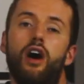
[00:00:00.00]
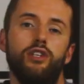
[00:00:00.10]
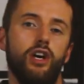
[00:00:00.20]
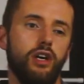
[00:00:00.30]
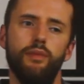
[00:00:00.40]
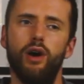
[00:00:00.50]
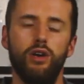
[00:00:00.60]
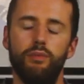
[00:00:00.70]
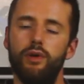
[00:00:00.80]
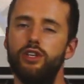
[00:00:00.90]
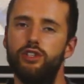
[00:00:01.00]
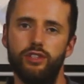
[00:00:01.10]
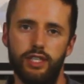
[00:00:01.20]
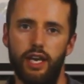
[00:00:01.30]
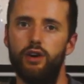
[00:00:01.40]
I'll talk about commercial
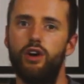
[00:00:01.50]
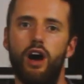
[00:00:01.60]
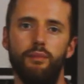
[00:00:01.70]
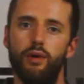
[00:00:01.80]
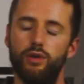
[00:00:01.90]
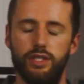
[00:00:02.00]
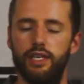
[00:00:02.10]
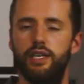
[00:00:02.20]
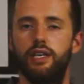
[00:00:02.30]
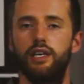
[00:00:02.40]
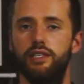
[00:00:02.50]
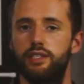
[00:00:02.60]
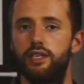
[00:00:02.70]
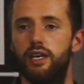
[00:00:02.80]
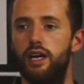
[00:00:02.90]
scale composting
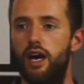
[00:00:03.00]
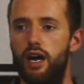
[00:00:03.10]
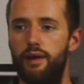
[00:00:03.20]
because